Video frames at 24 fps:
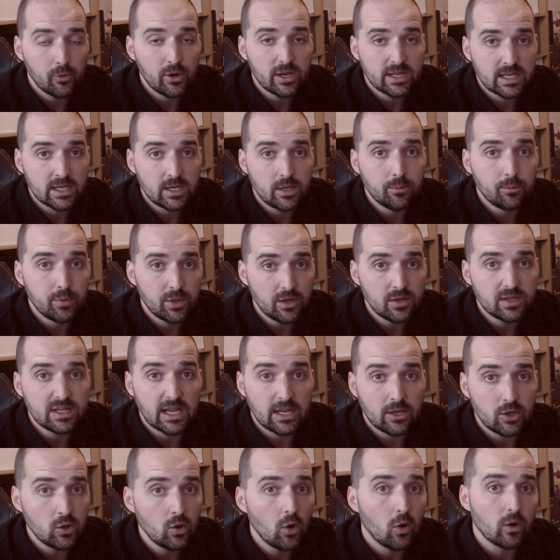it and abuse it
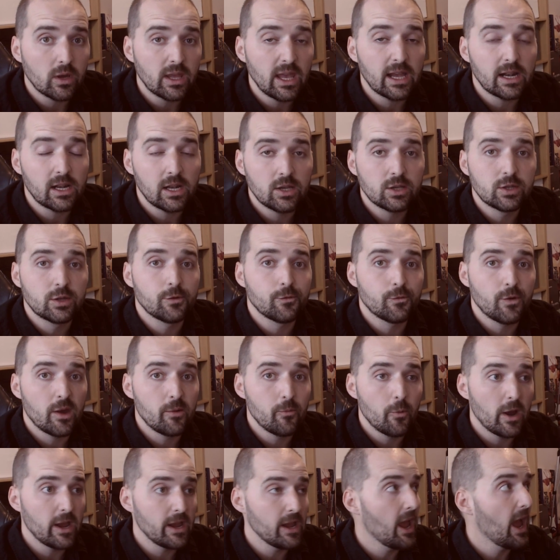and not get close to
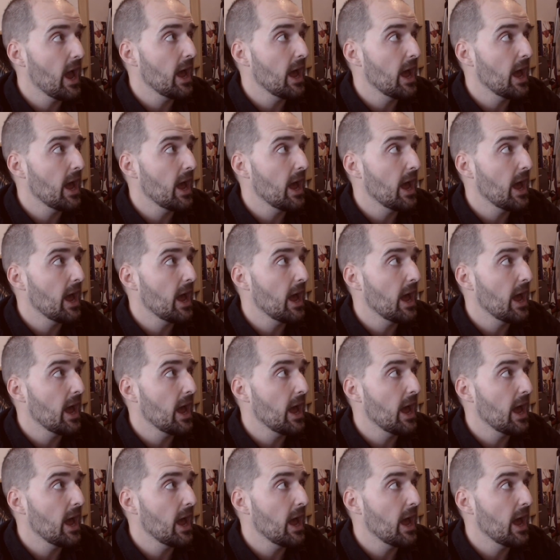frame rate